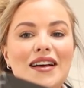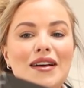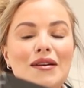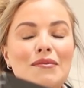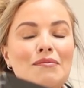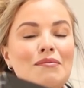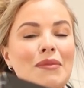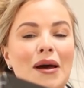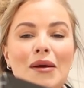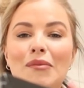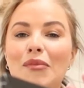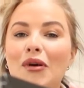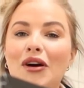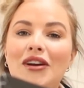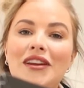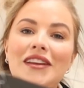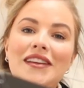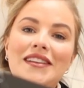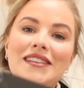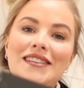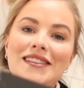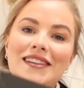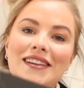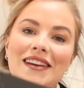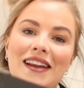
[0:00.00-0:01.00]
my
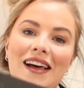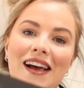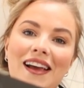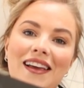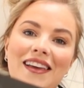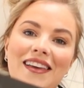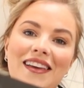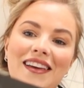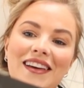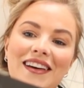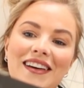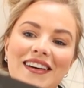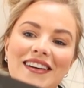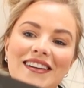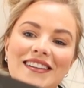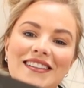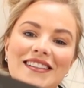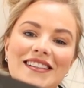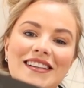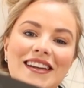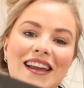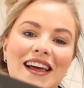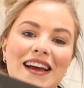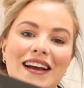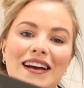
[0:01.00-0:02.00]
body isn't liking
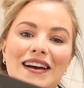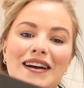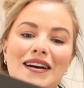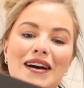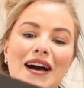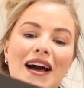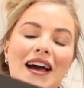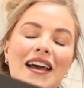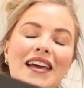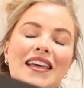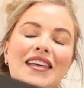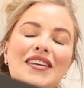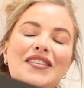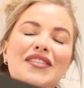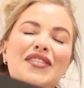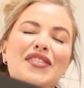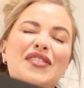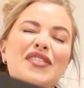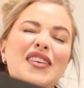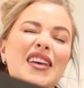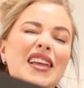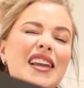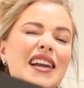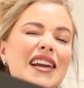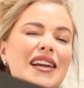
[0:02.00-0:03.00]
it. Like I can
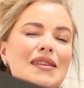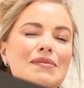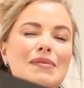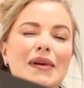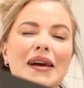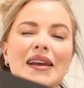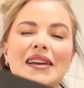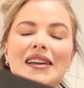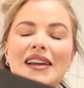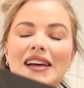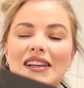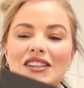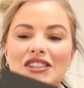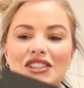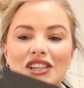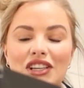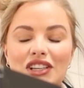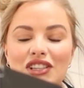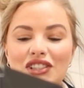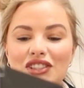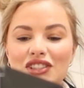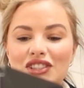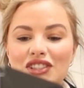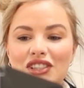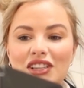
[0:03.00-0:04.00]
feel it in my
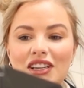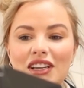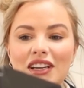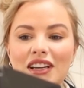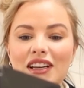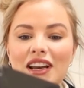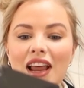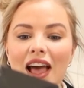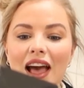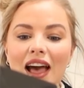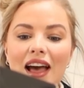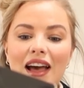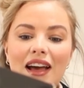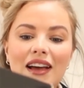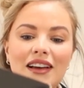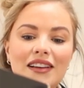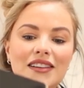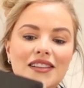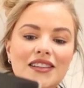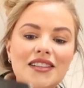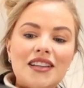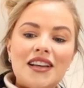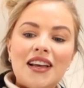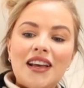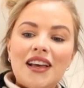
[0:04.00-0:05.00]
digestion,
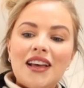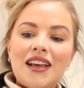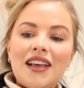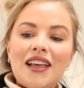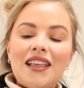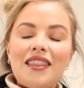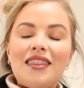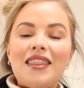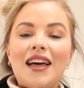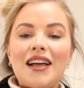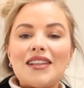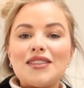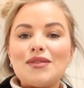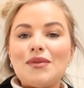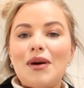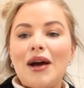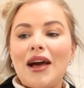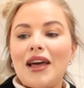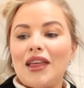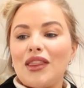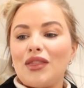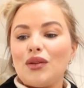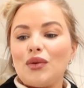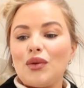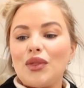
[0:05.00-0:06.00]
and that's
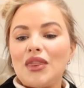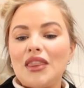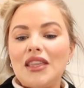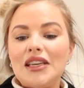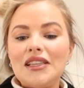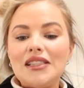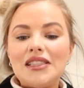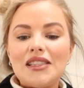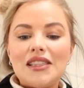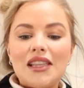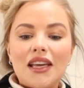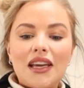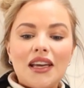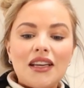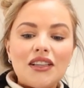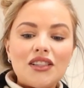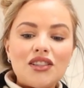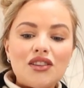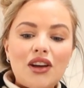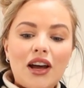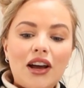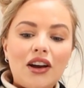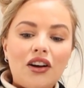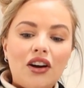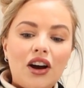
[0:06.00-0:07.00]
why I thought these things.
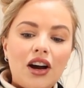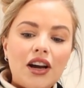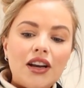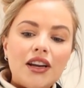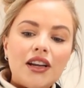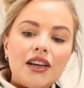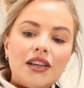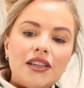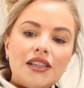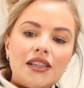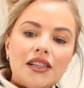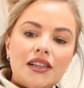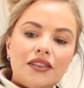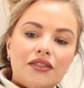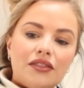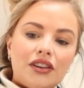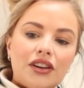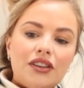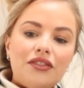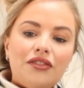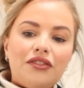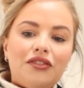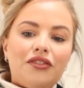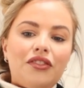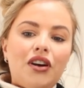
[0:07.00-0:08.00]
So I got a
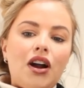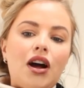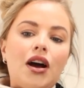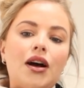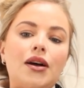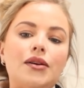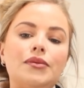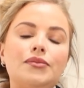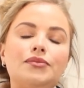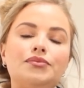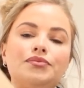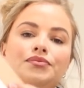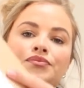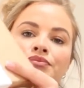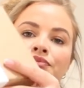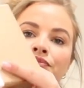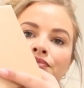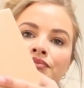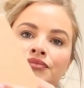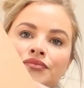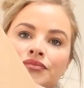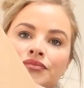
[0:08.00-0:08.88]
delivery from